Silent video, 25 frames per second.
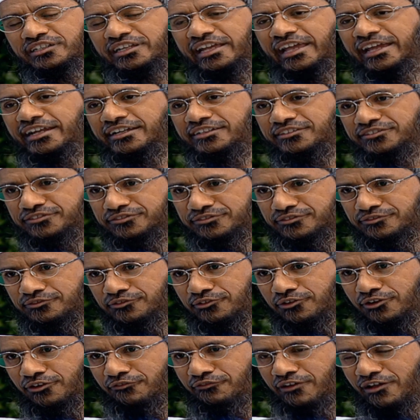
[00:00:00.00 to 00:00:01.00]
the gates
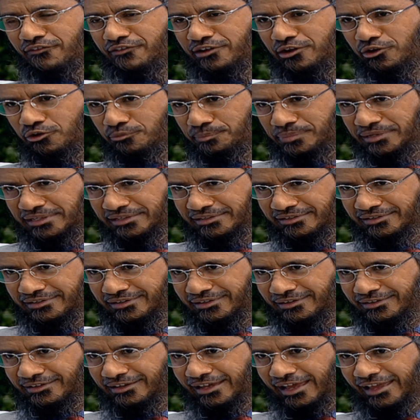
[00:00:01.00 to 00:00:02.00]
of heaven open
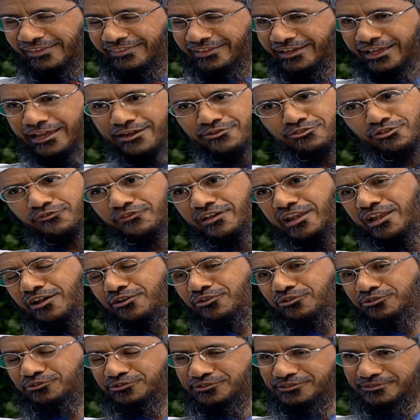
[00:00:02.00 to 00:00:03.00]
and the gates of hell are
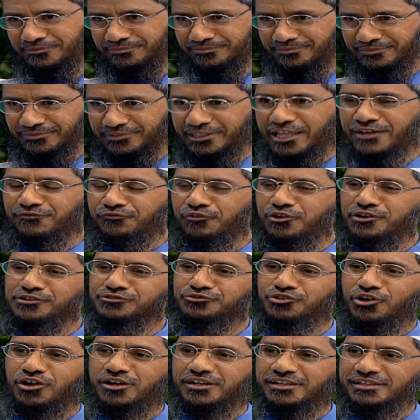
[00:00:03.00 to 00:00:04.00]
closed. Therefore, it's
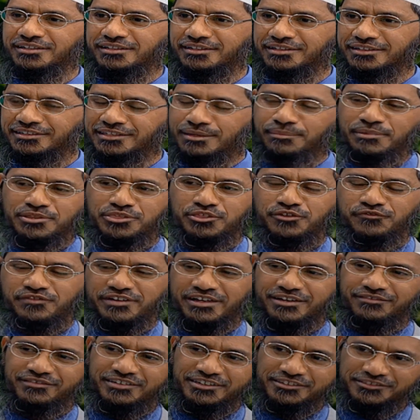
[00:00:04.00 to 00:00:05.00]
called the month of
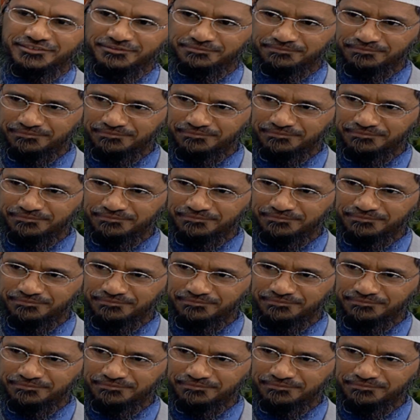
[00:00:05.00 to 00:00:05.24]
forgiveness.